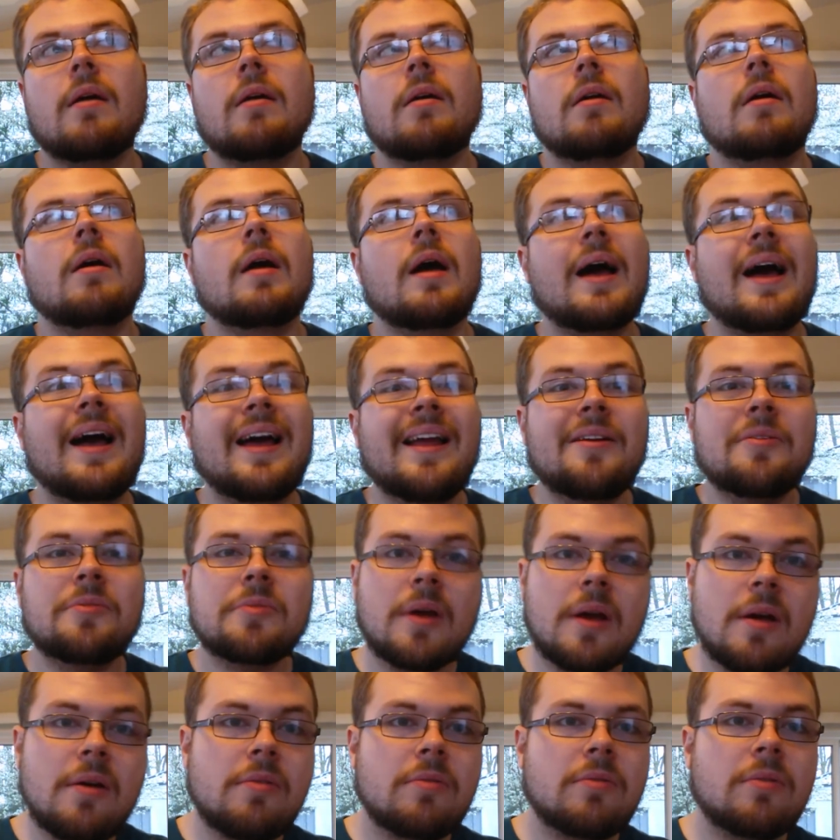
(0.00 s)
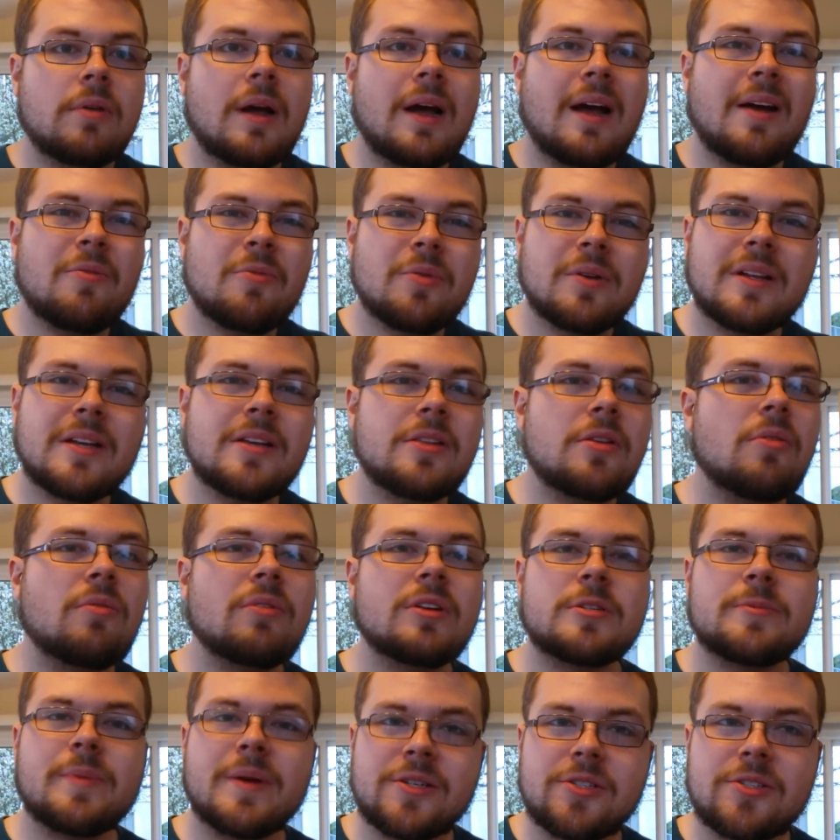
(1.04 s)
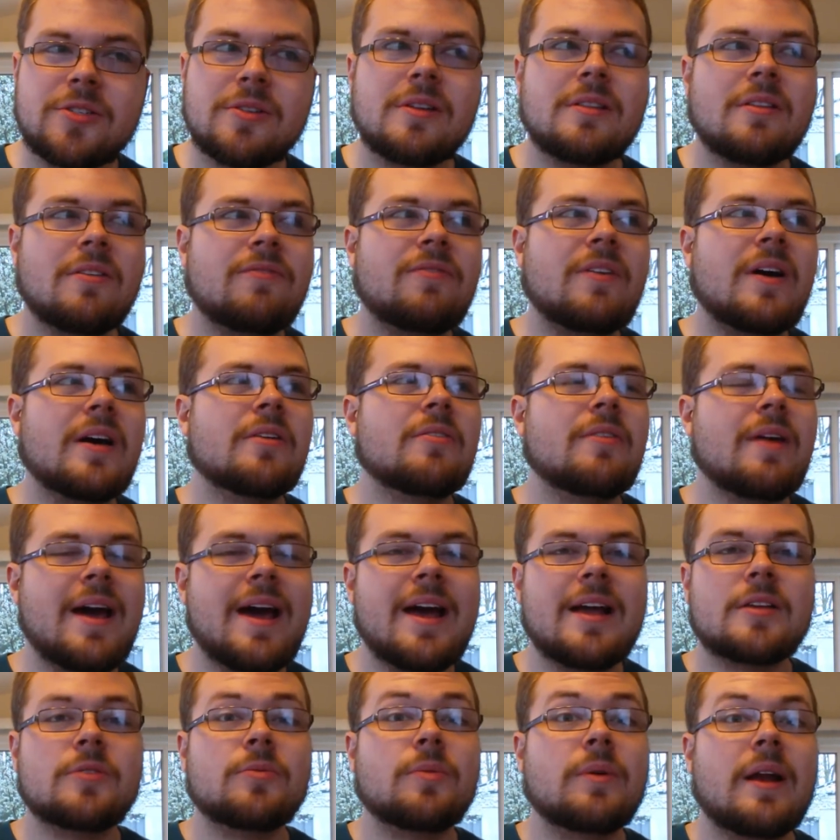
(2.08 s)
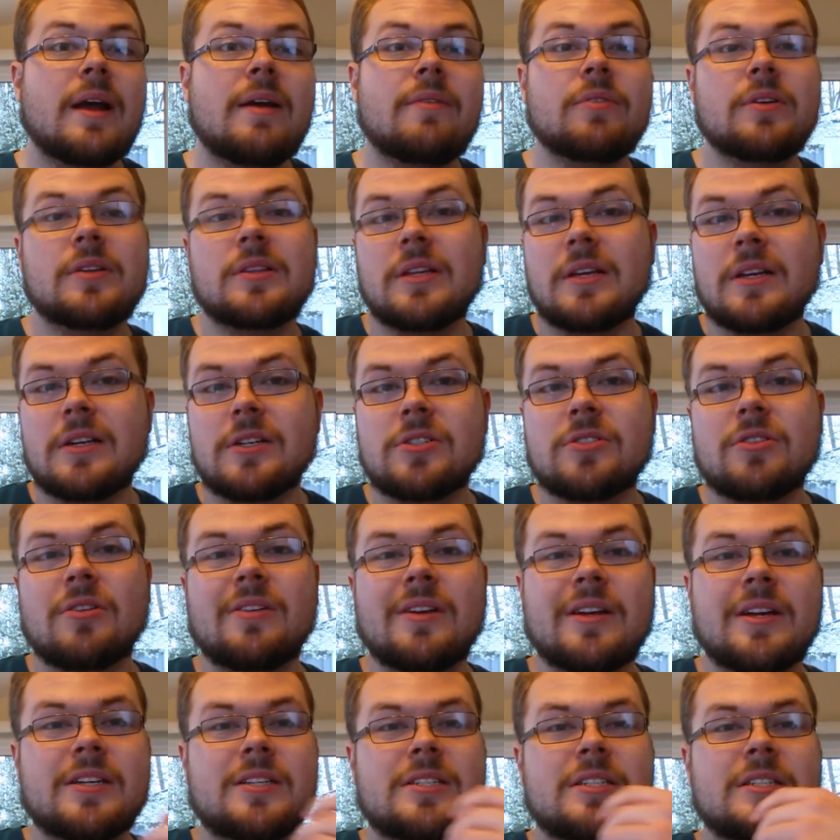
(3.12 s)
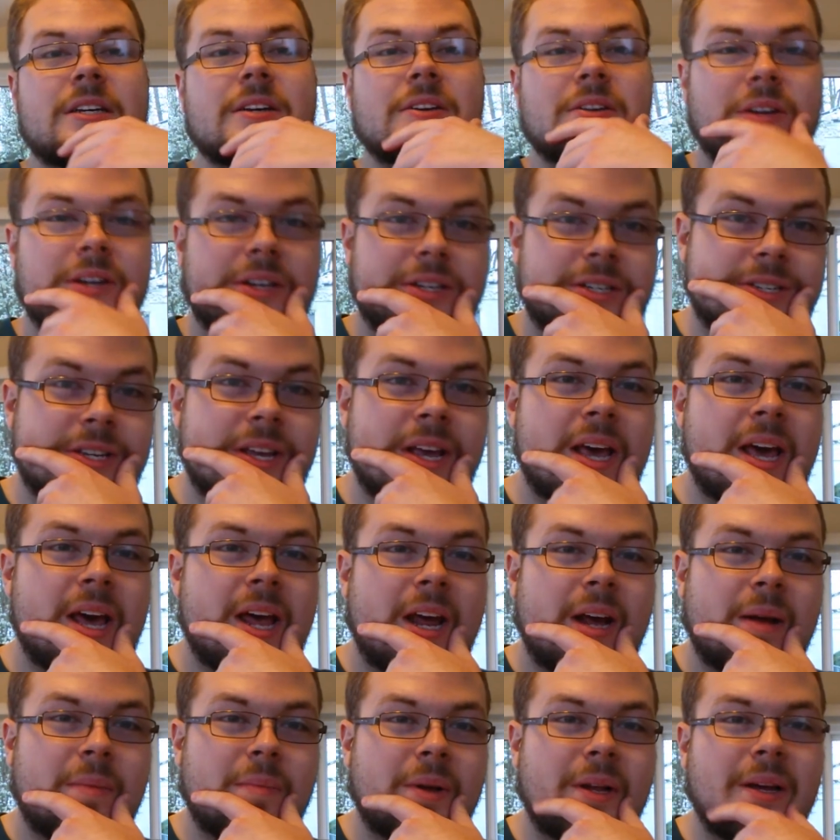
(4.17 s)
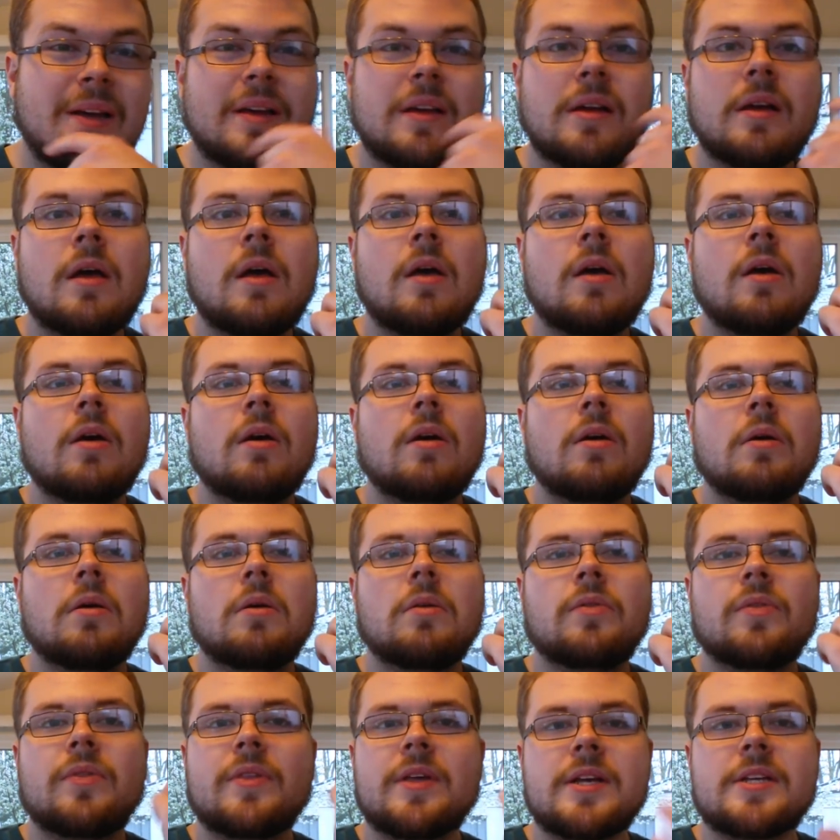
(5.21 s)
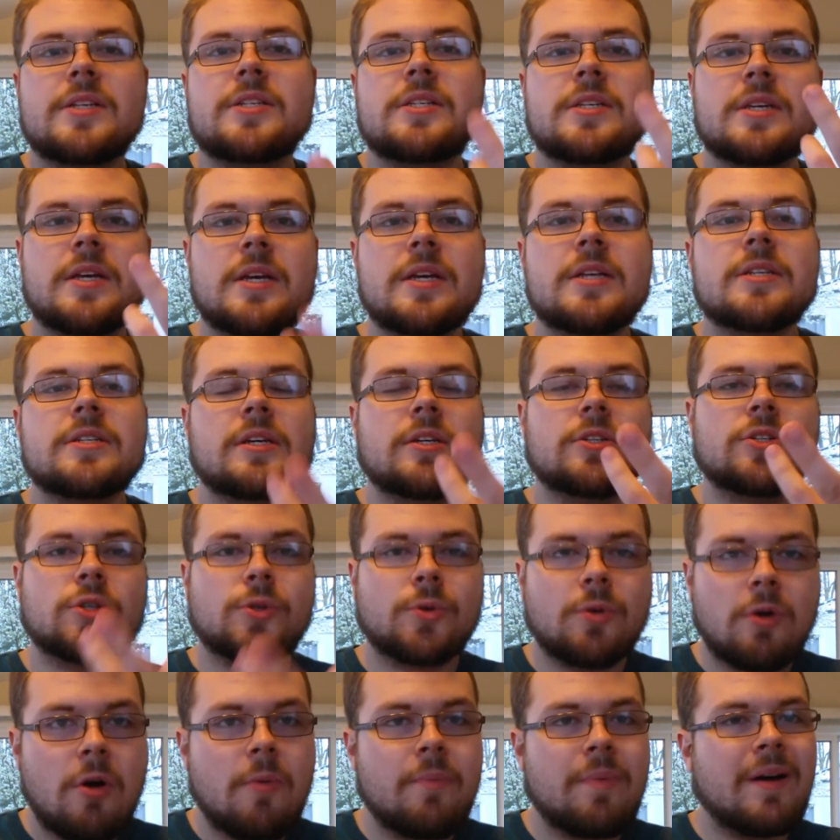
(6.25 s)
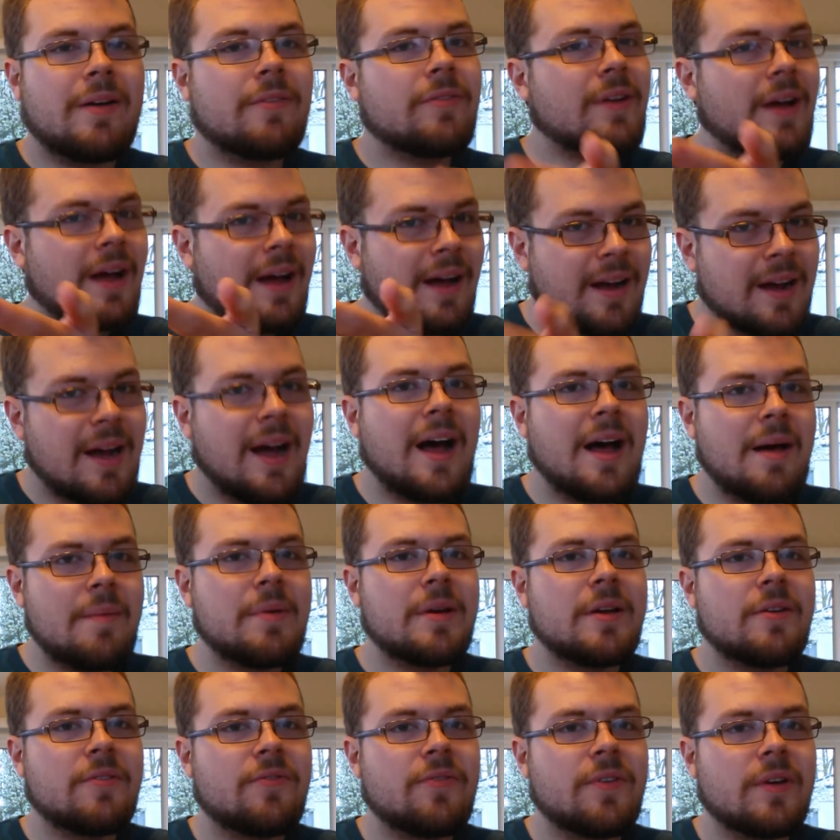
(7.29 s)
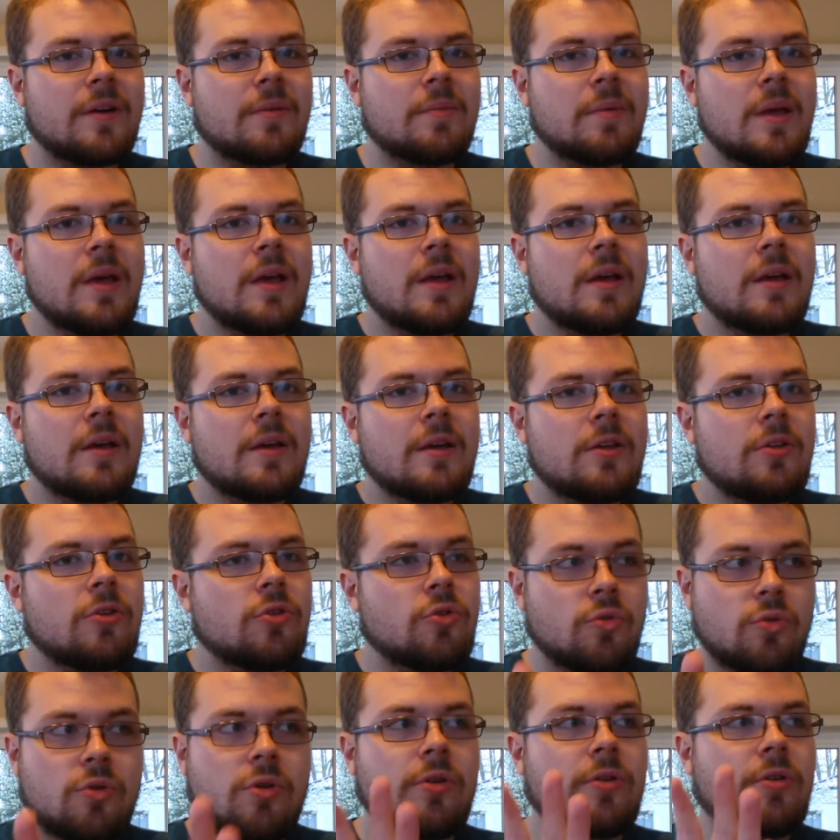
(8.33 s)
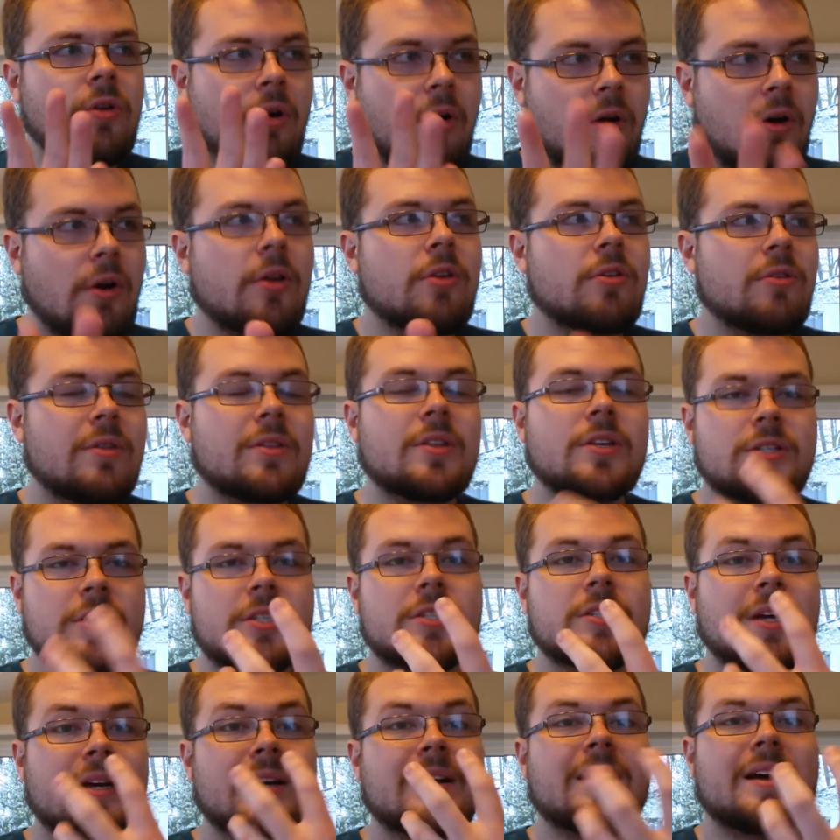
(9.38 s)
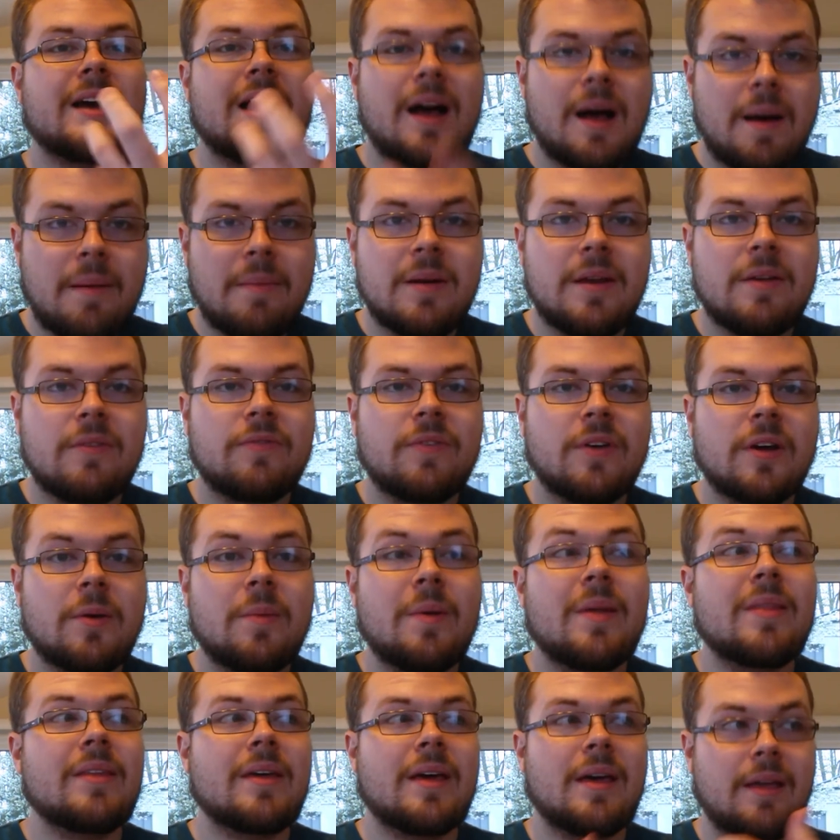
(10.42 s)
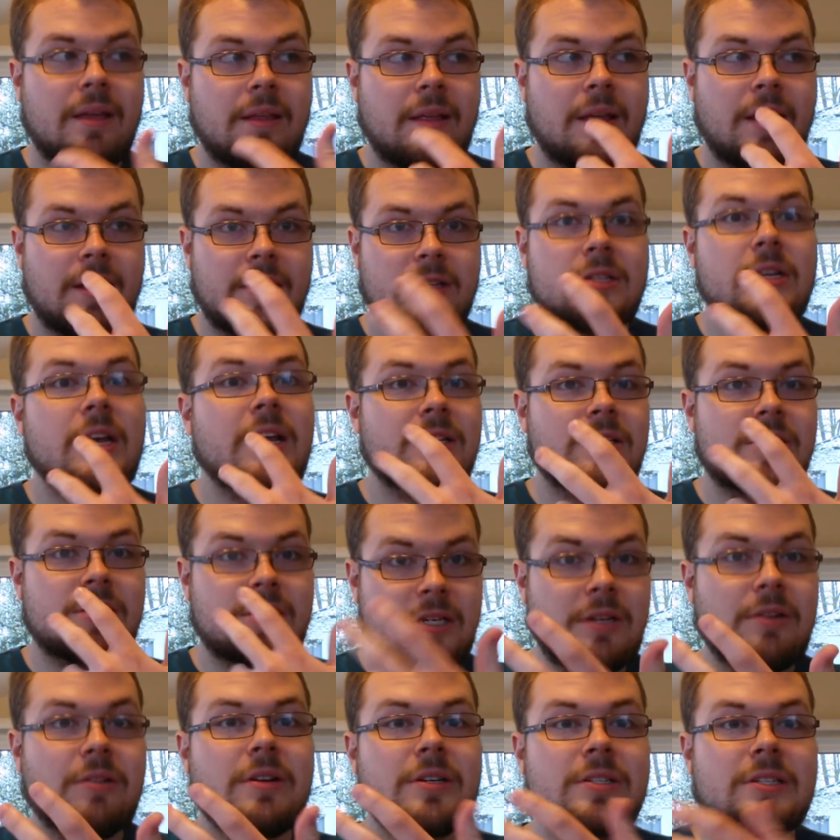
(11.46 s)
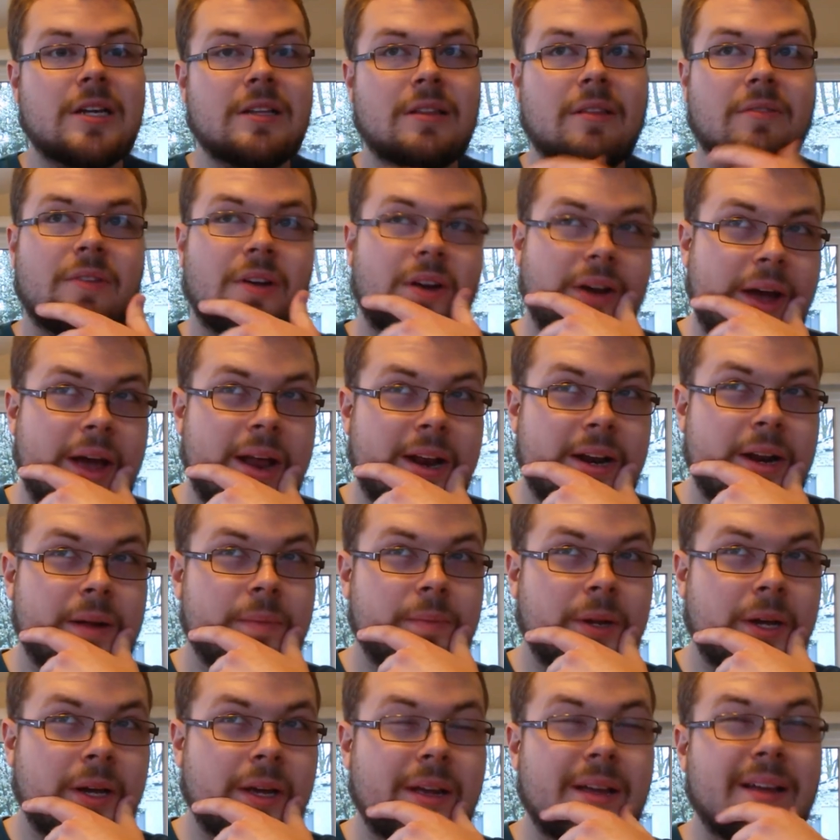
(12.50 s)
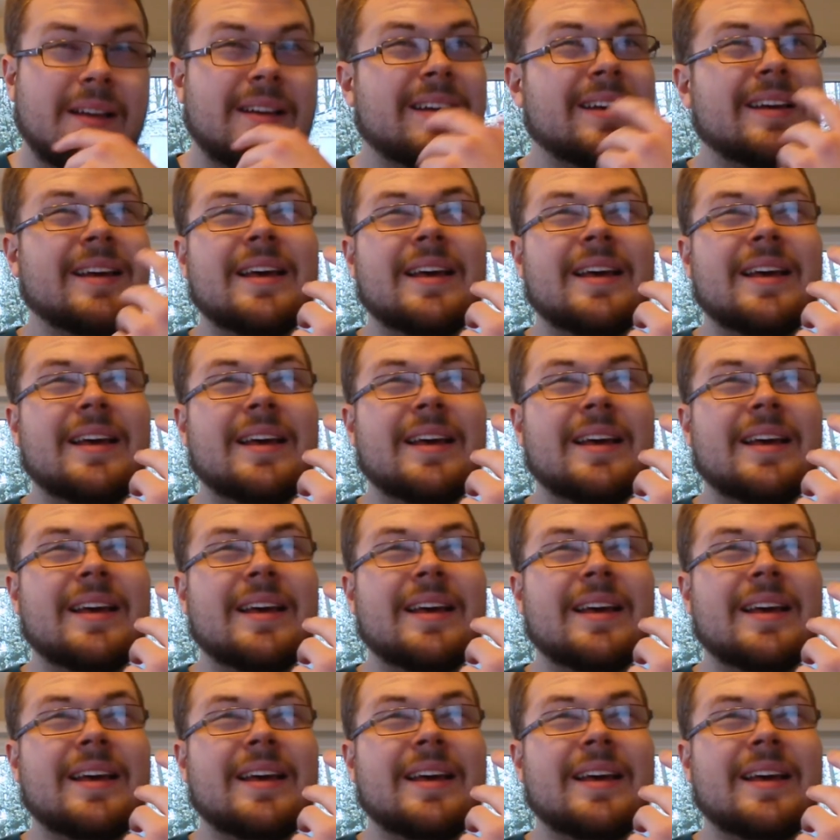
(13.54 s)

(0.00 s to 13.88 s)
I don't know. I really don't, especially in the final act when everything is starting to get serious. I'm like, this is a trope of a comedy film. You could argue that this is like a comedy film and then it gets serious at the very end. And I'm like,